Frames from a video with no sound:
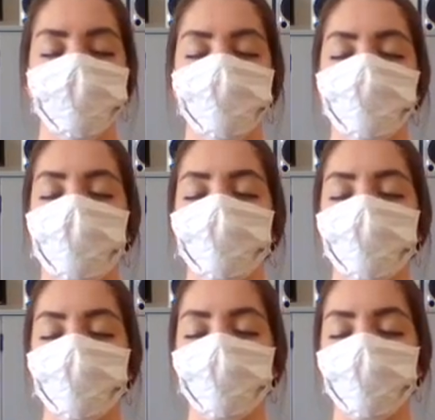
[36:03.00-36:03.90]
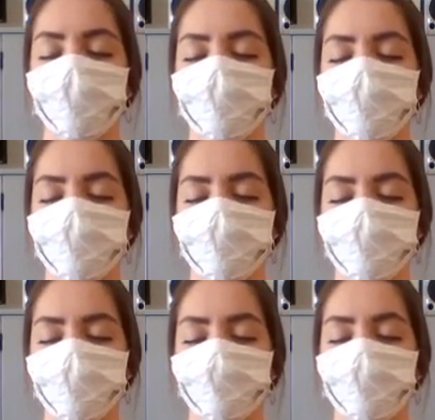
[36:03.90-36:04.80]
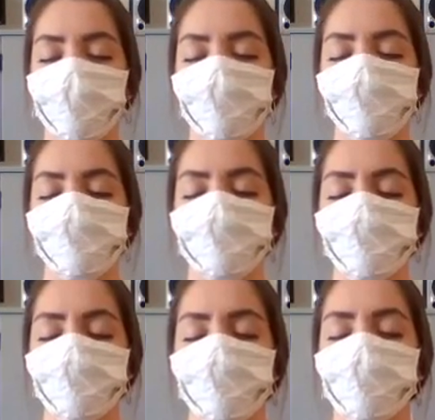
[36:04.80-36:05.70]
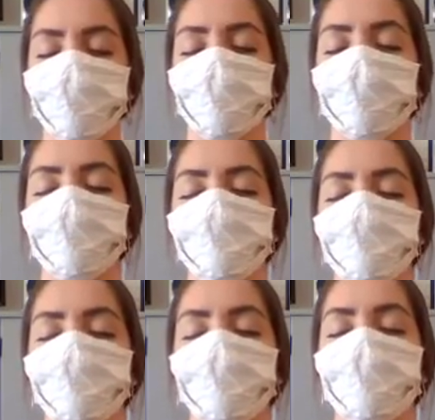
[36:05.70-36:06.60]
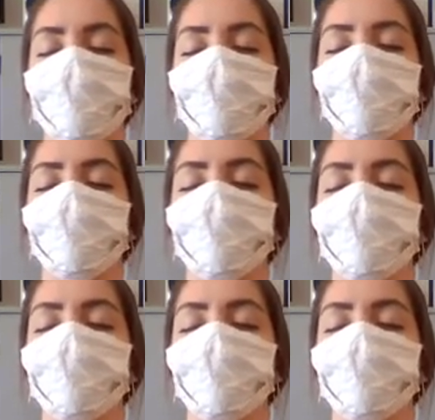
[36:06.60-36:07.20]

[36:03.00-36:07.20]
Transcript: See it travel into the body, through the nose, through the mouth.